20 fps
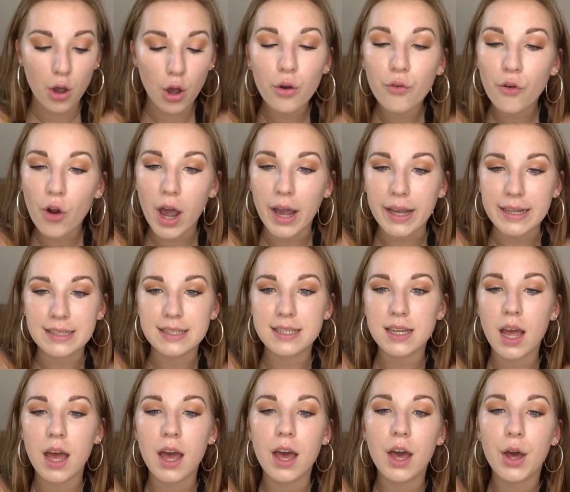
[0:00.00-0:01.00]
Alright,
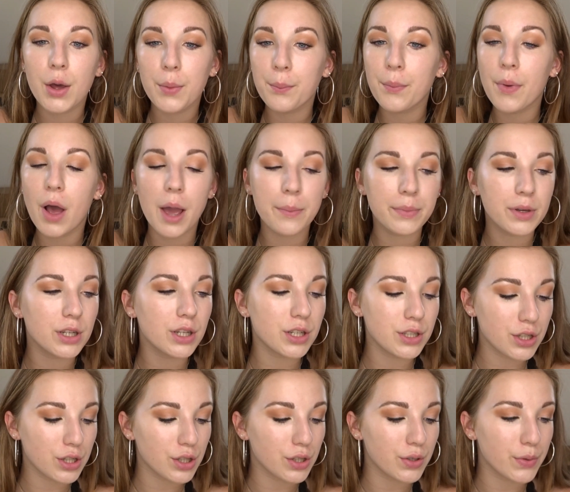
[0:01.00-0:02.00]
I'm going to
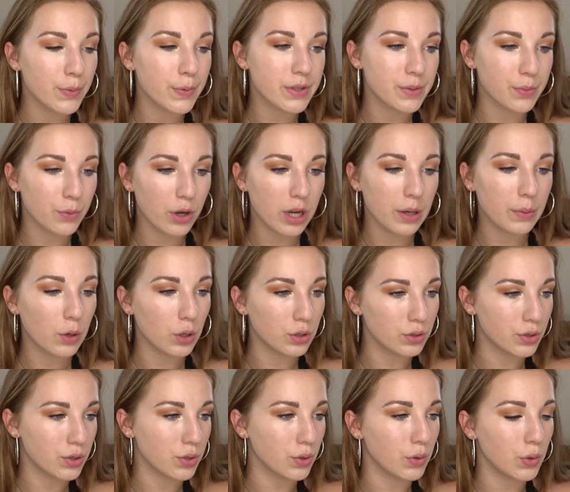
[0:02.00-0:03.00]
do some cream
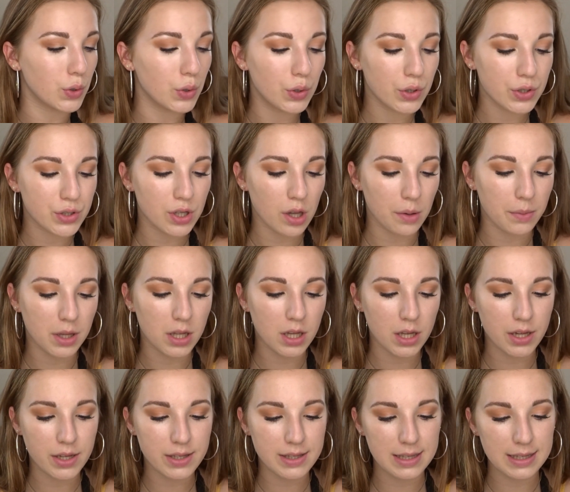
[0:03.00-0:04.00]
contour. So I'm going to
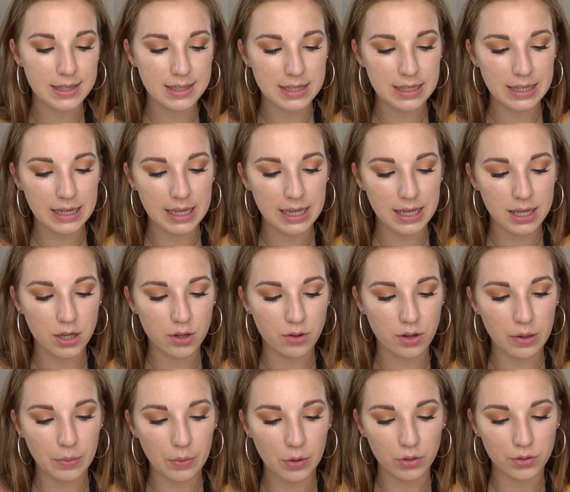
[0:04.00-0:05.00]
use the Sleek
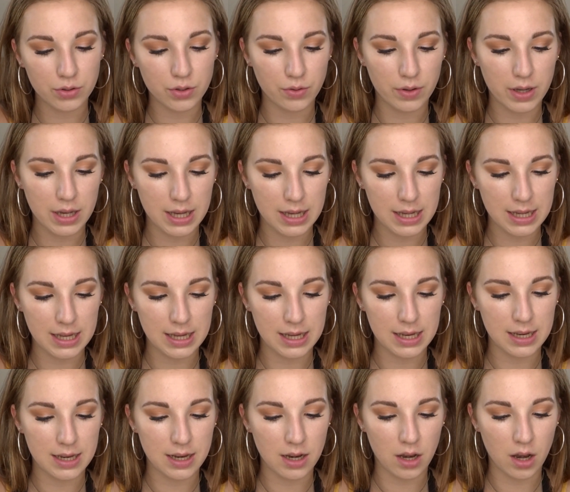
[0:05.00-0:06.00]
Cream Contour Kit
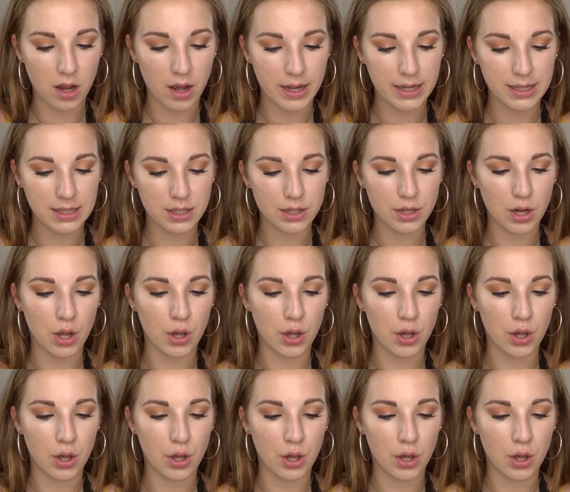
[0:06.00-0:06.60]
in Light